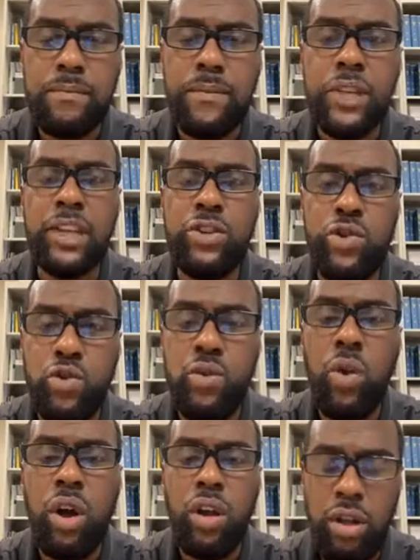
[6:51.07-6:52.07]
and
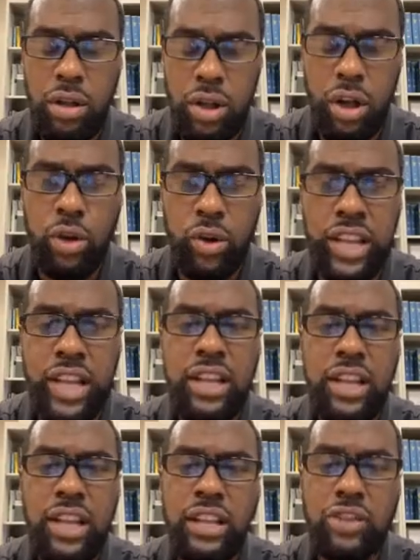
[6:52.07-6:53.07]
you
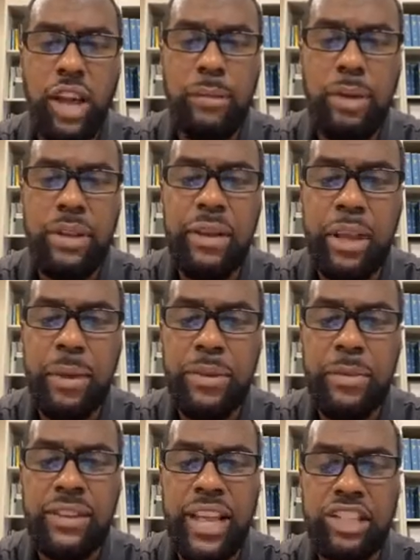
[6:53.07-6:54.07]
agree to help me
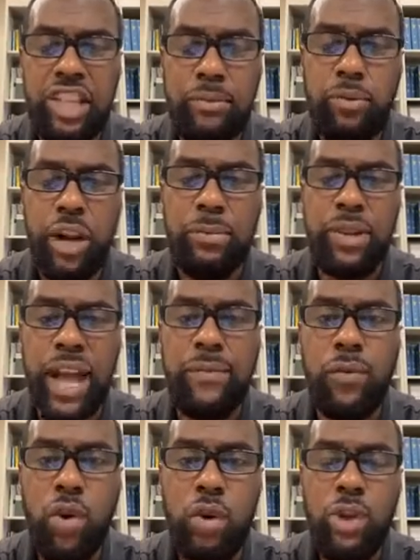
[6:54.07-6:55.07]
implement that 10-point
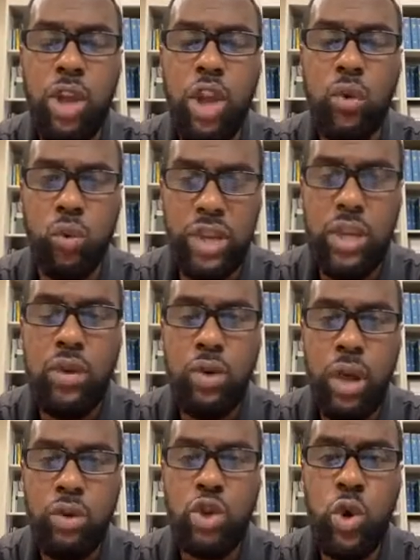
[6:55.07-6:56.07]
platform,
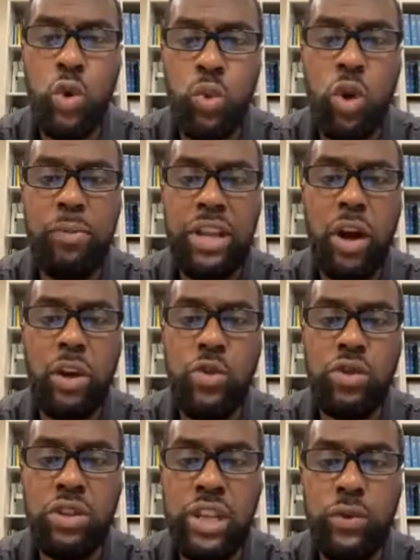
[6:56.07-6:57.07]
you will be on
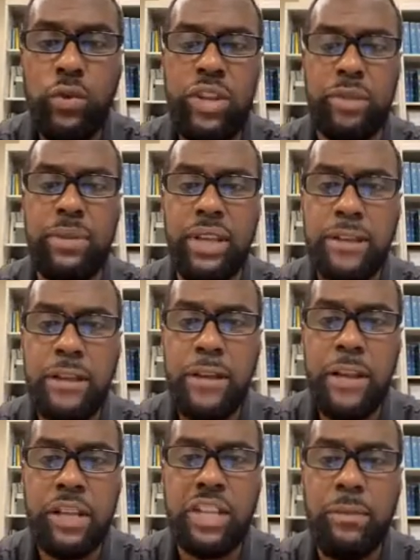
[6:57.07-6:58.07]
union leave with me,
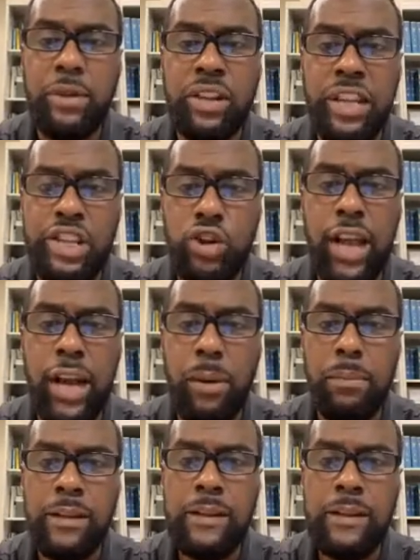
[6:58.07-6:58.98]
because I'm going to need your help.